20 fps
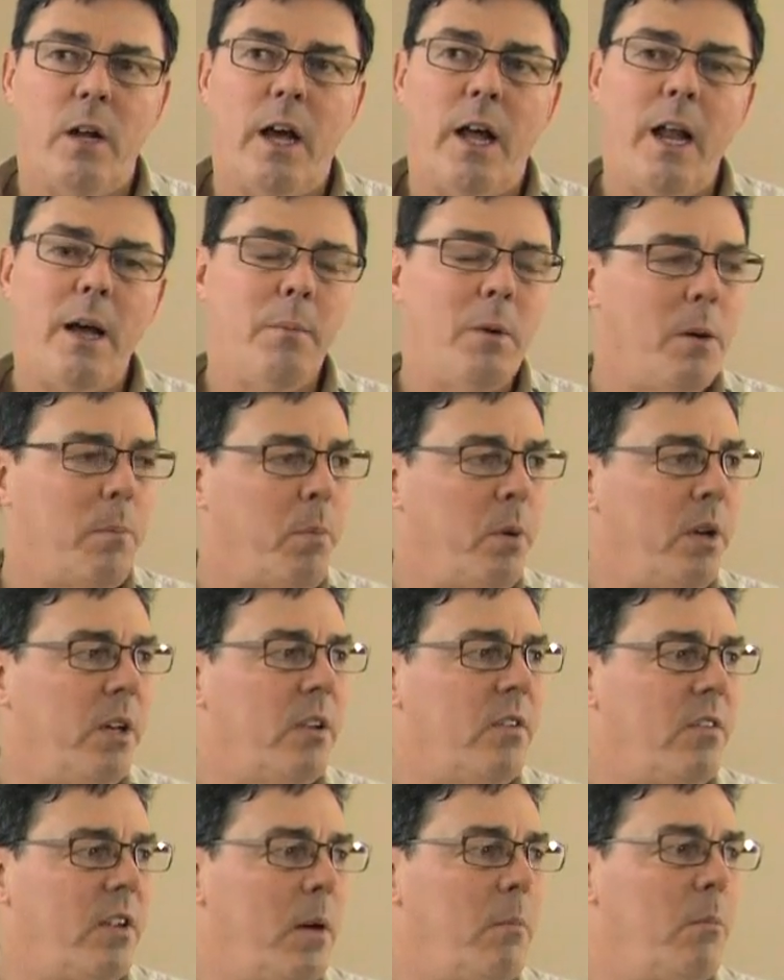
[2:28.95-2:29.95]
And I'm going to
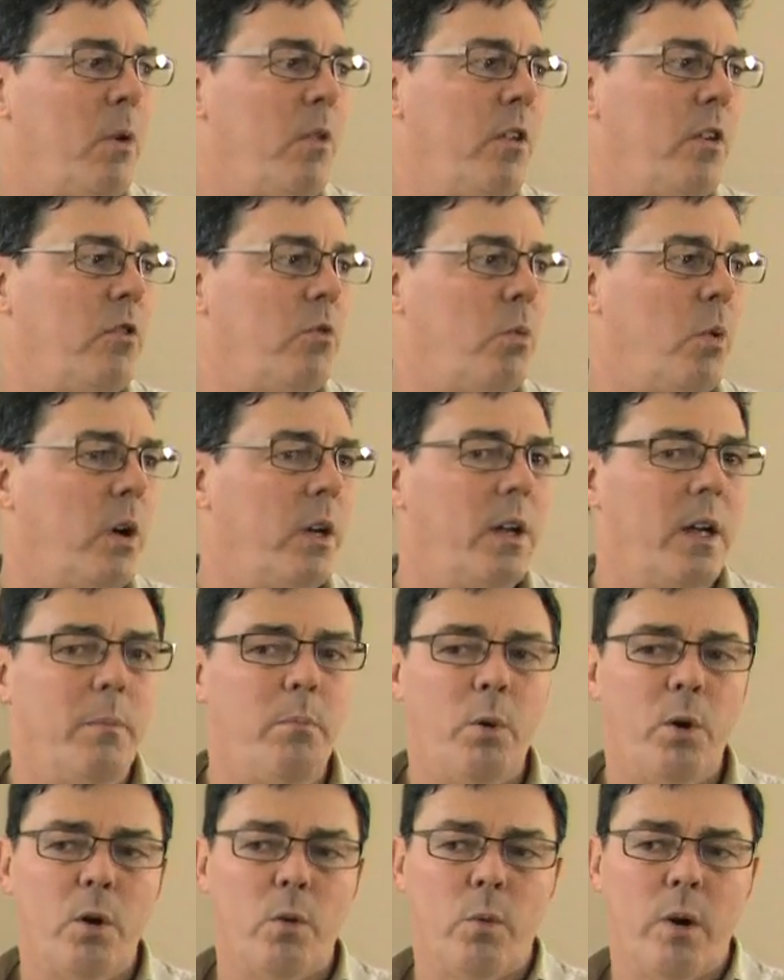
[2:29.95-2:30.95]
pre-assemble this one and
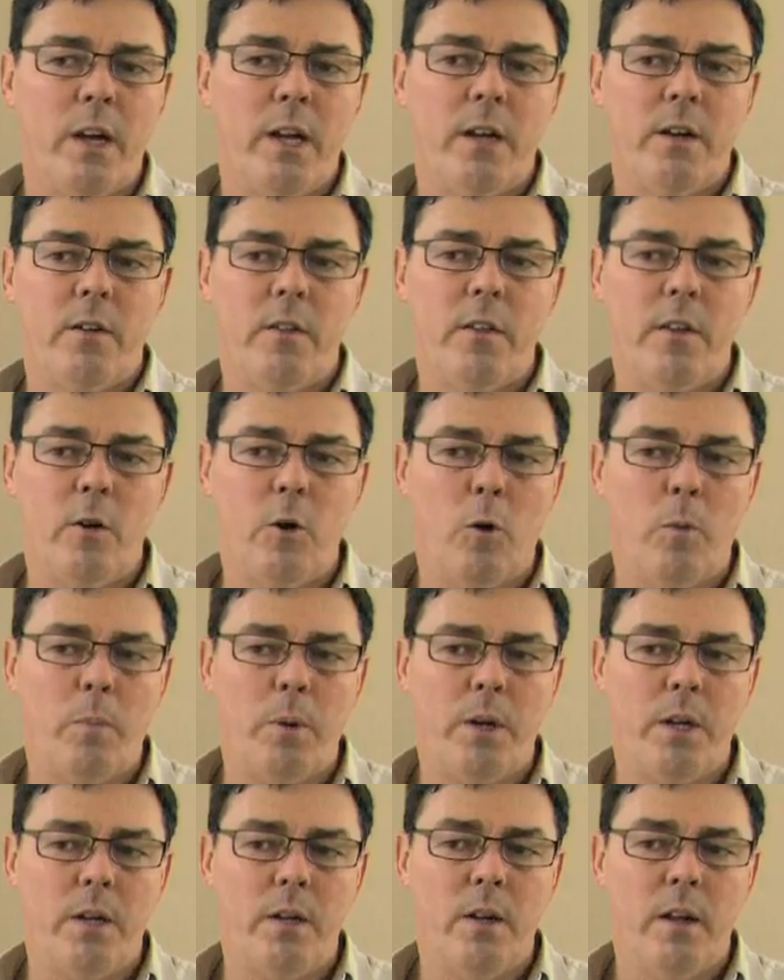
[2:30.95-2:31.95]
put it right into the
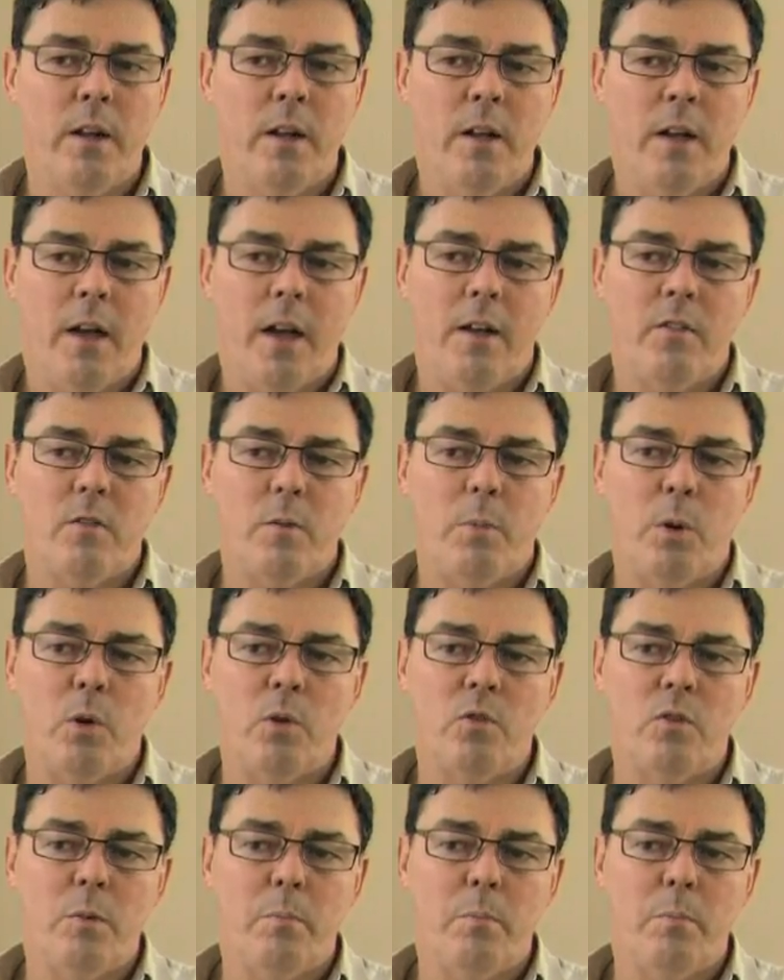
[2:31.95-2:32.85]
opening, as opposed to